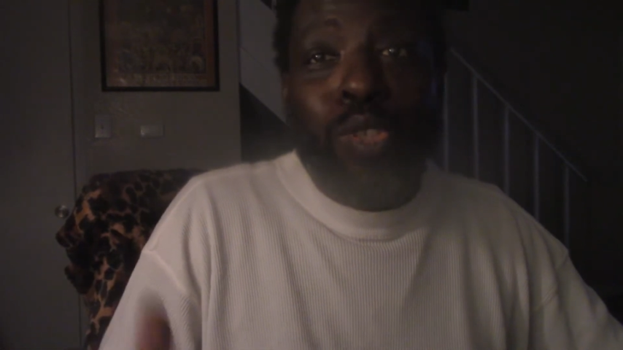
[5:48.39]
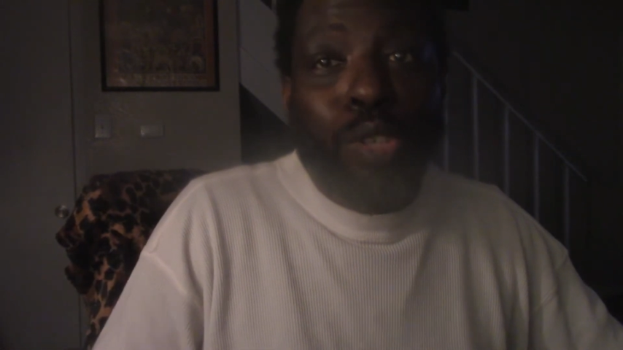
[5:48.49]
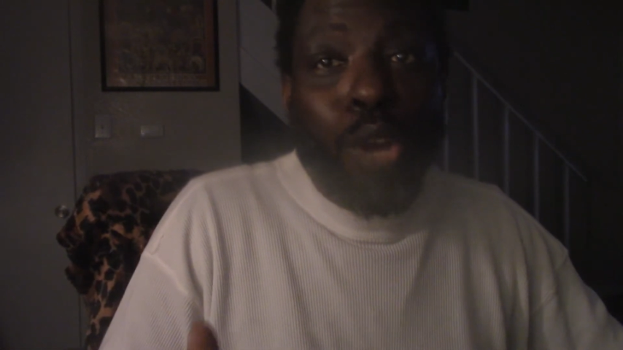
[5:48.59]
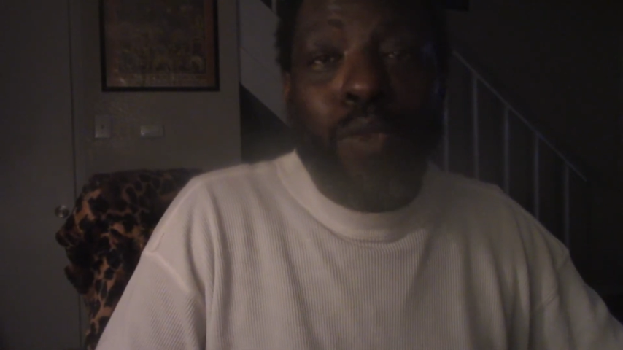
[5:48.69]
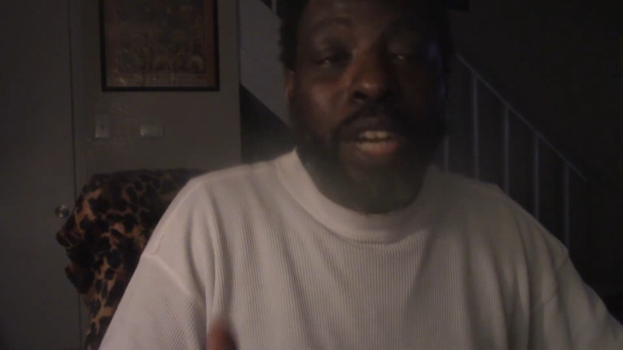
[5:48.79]

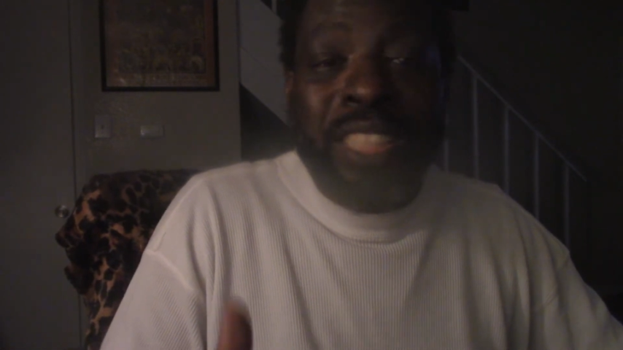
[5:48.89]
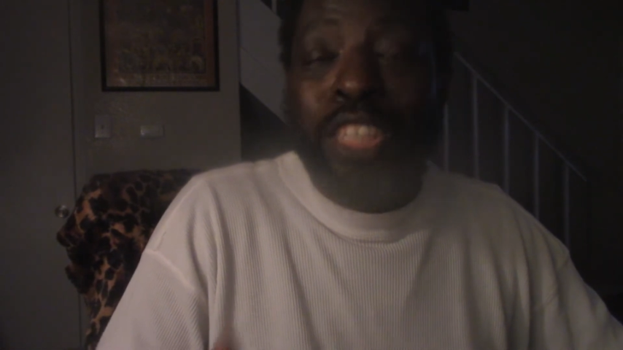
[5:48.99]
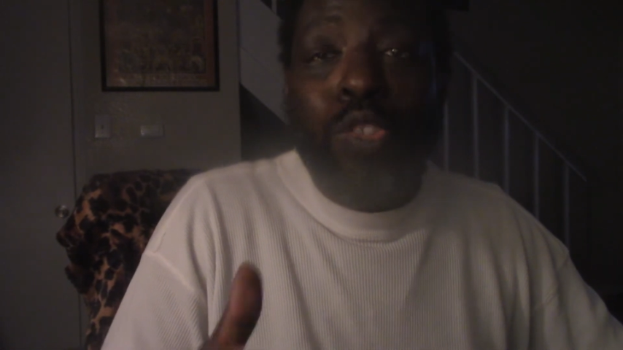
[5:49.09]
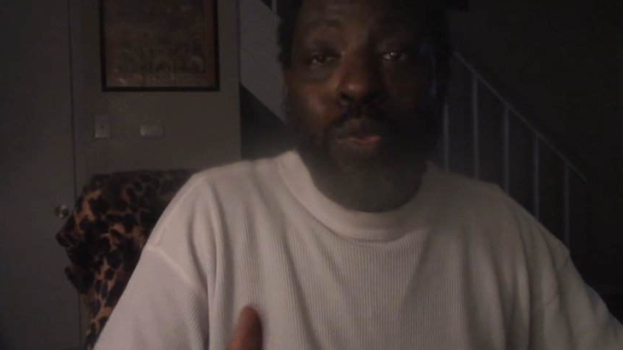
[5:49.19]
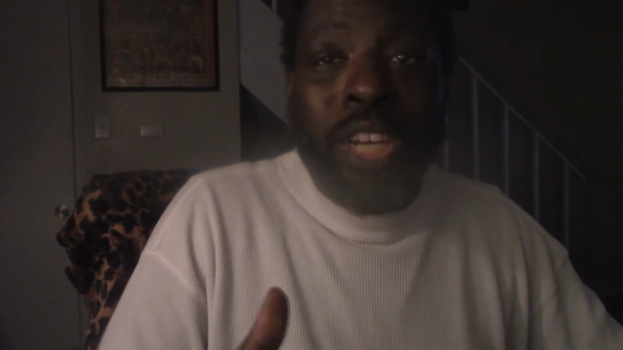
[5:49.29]

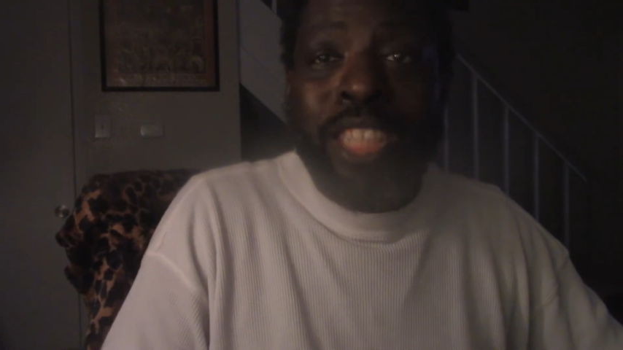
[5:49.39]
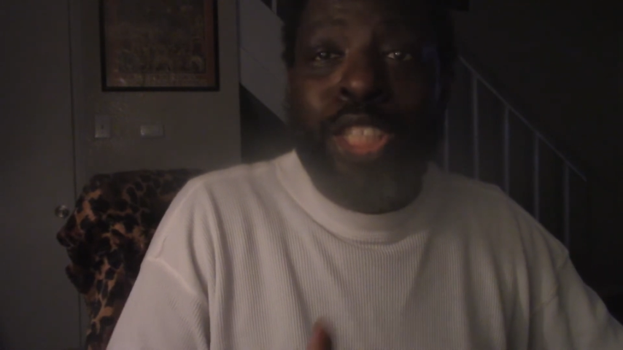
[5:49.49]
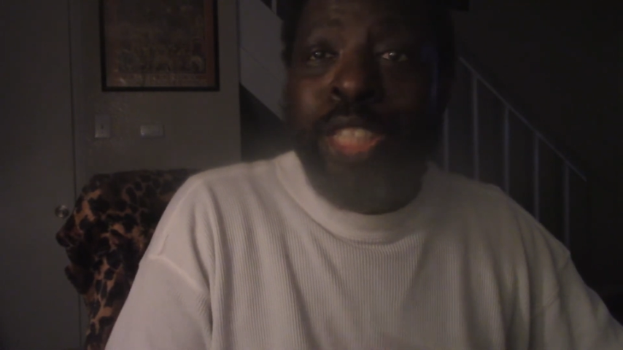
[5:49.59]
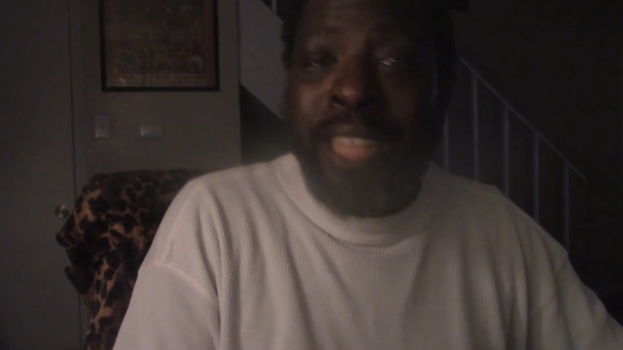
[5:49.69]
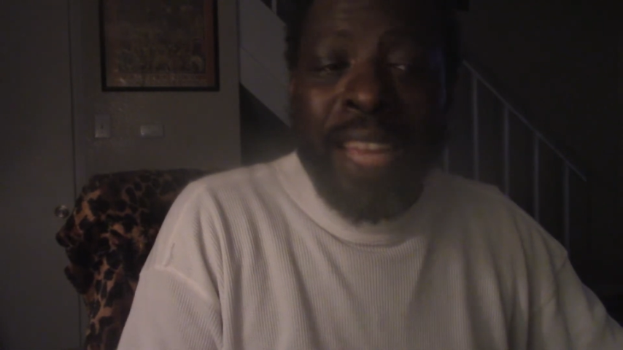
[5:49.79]
you
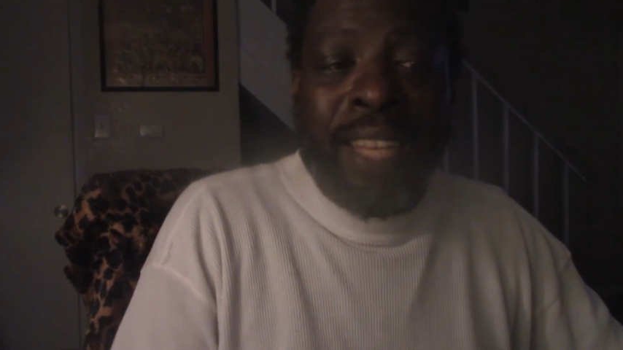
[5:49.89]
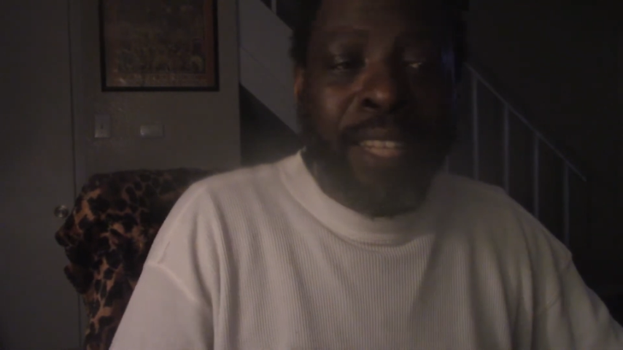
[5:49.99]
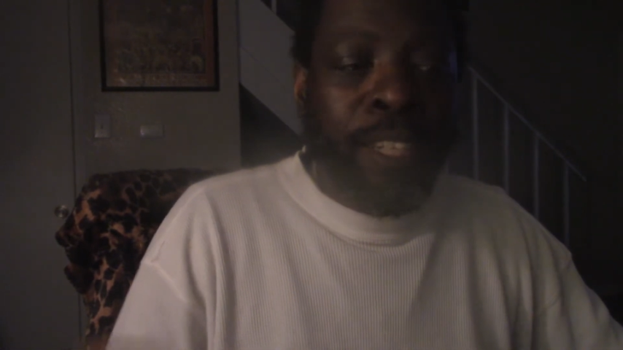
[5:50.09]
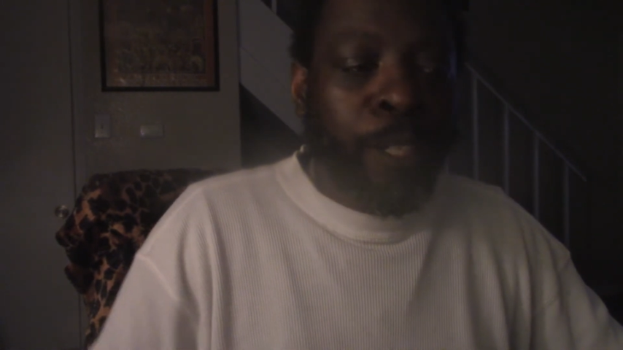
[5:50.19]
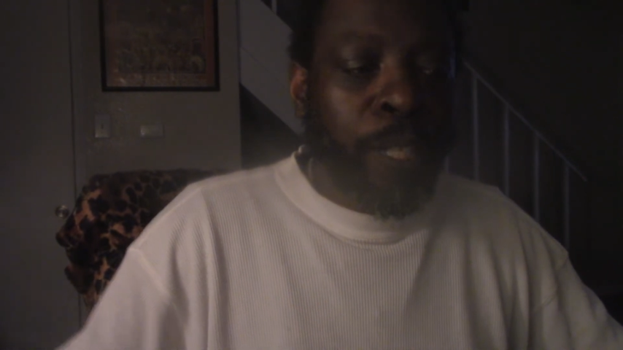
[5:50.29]

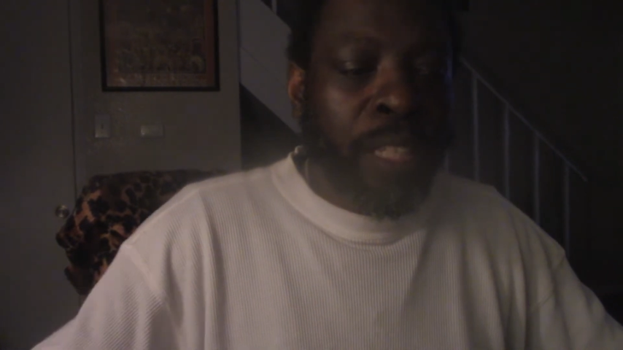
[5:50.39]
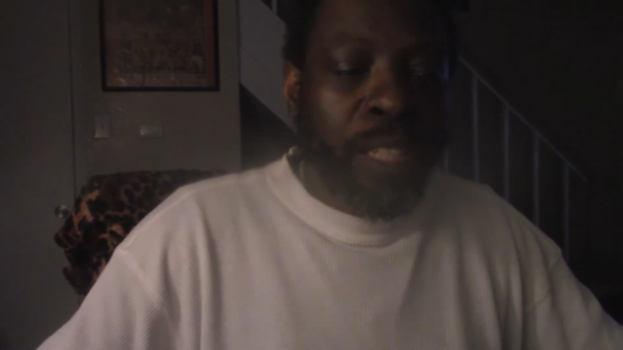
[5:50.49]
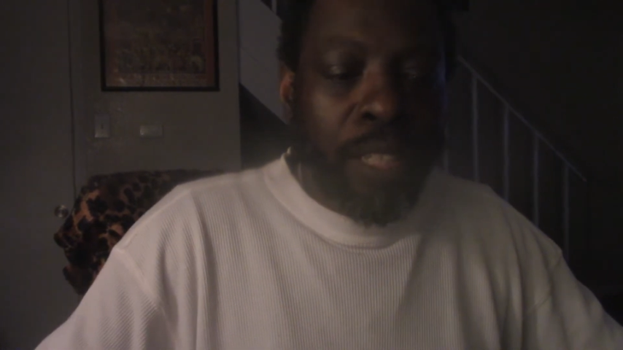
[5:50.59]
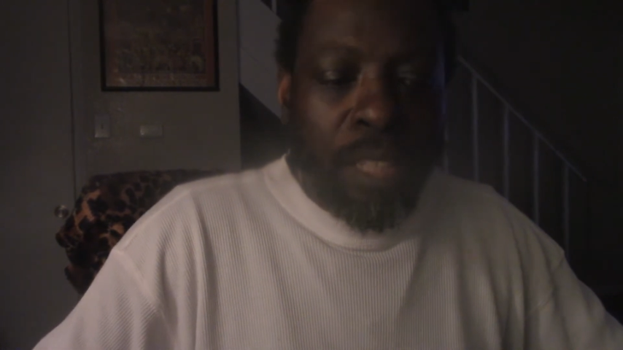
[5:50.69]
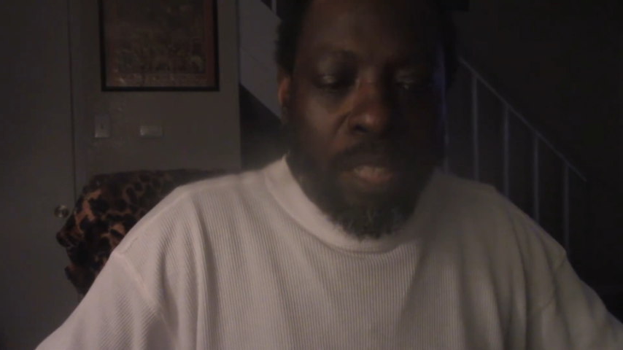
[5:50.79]
understand
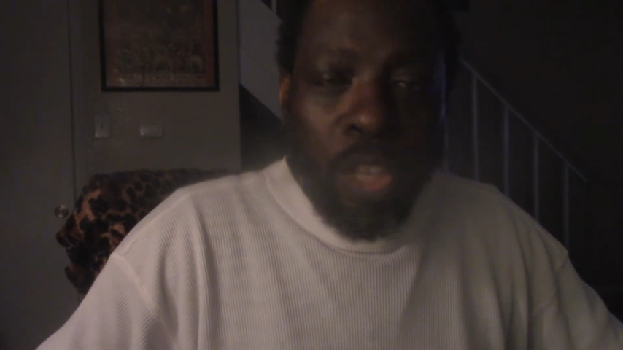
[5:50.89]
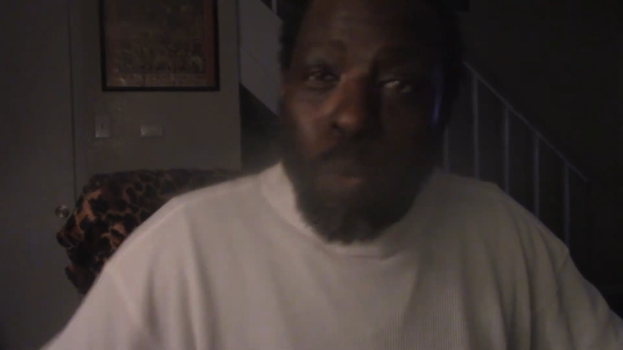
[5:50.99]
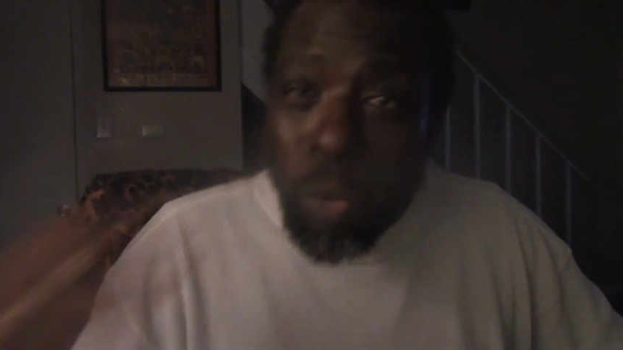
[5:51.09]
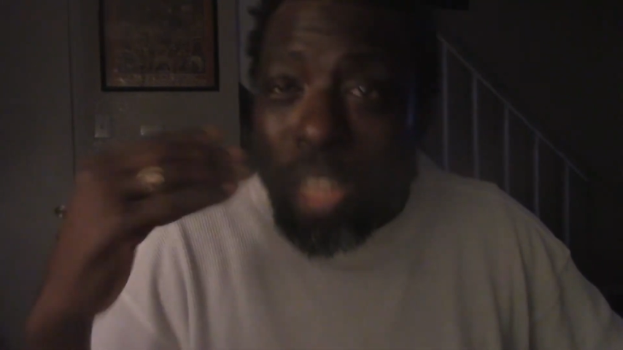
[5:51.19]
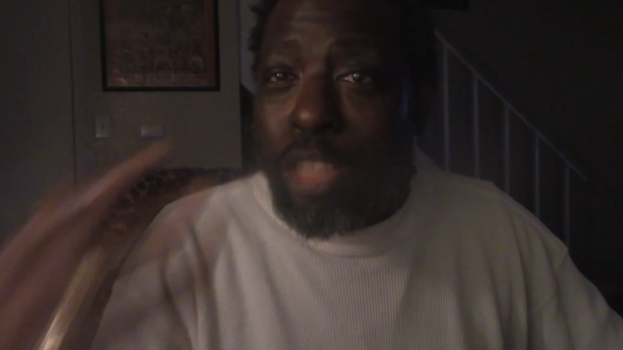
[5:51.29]

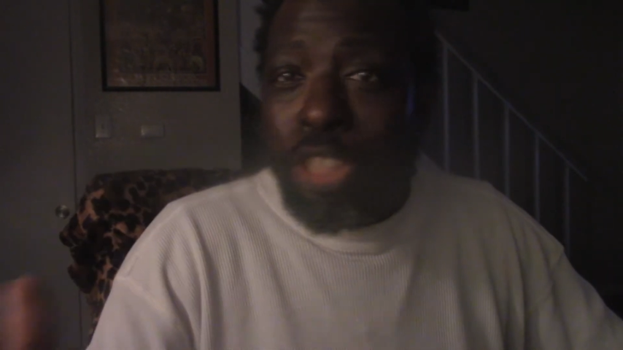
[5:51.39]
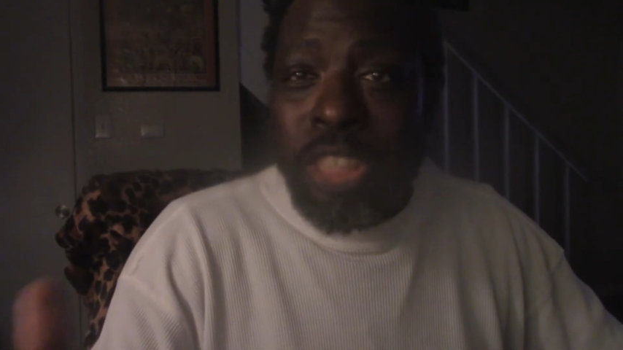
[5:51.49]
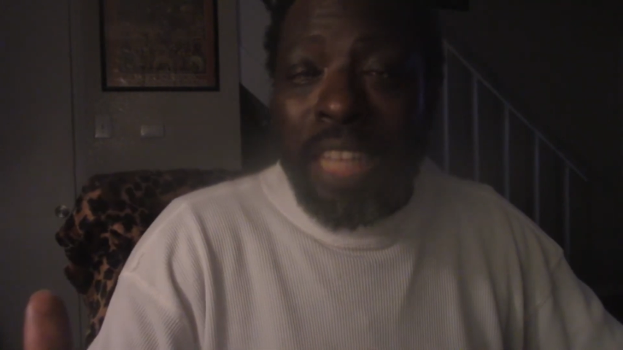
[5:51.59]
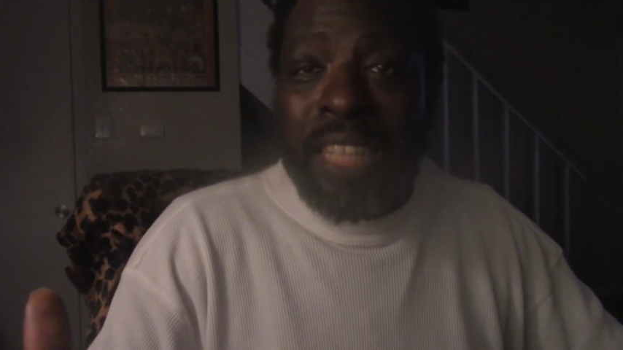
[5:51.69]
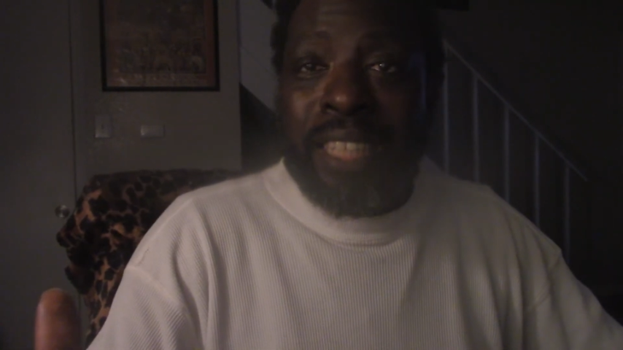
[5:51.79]
what you're
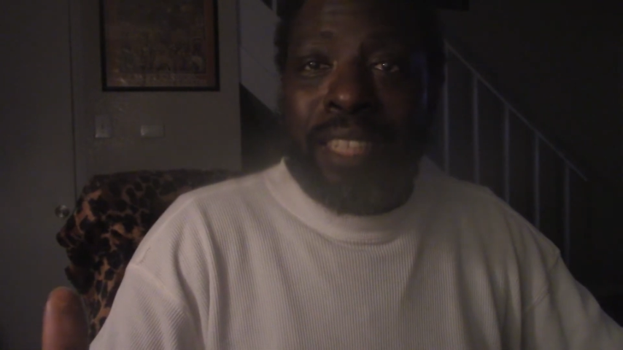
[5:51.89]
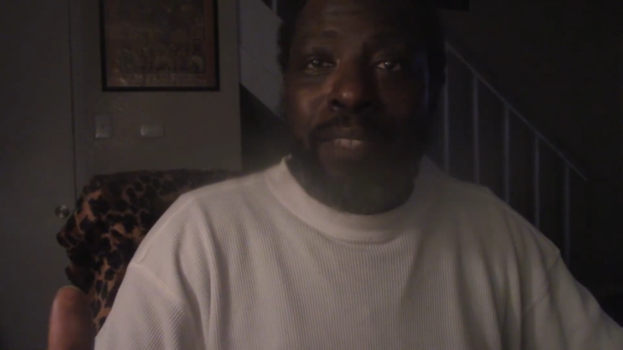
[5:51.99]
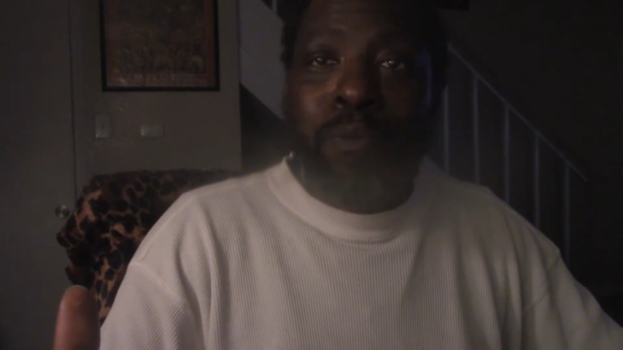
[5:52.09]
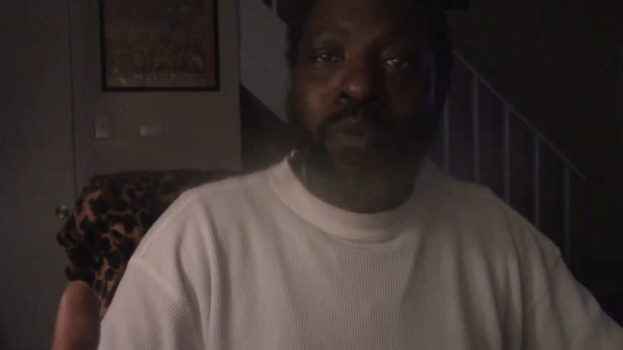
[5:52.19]
seeing,